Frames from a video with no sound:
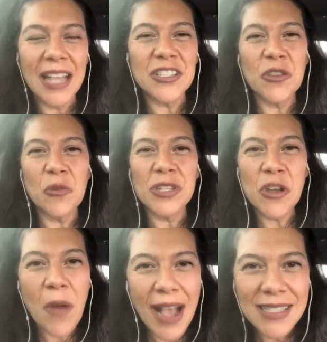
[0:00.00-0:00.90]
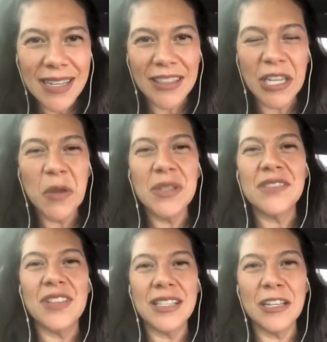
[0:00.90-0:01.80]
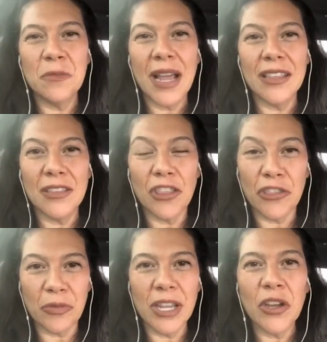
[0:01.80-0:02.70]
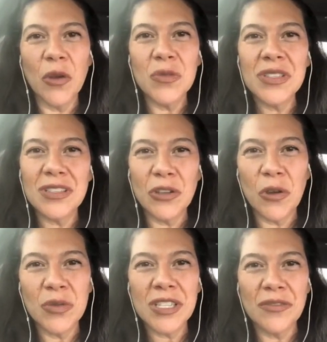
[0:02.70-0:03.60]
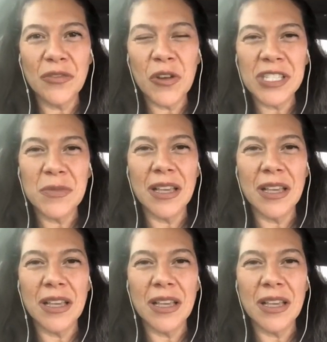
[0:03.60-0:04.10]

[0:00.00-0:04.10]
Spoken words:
And so there was no accident that he was visited by the three ghosts, the ghosts of